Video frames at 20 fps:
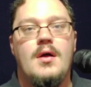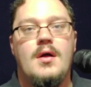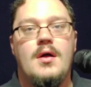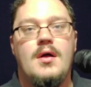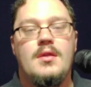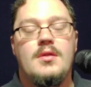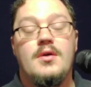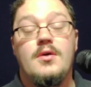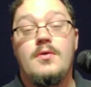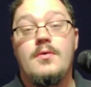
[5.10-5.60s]

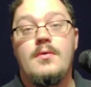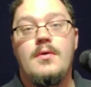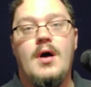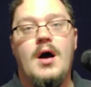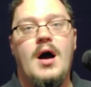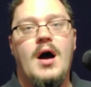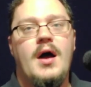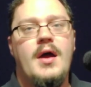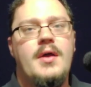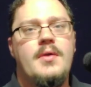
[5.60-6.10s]
Hello,
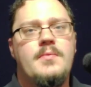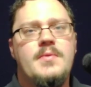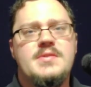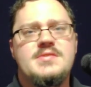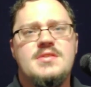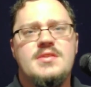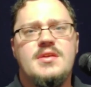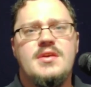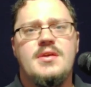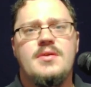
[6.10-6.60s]
I
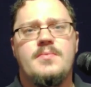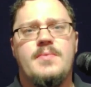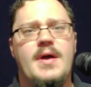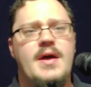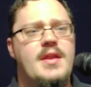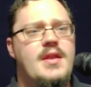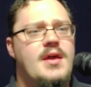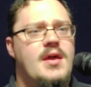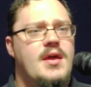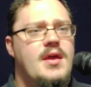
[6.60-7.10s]
recently
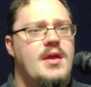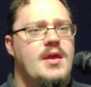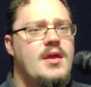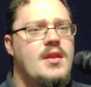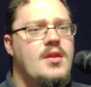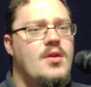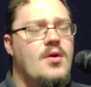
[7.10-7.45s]
read an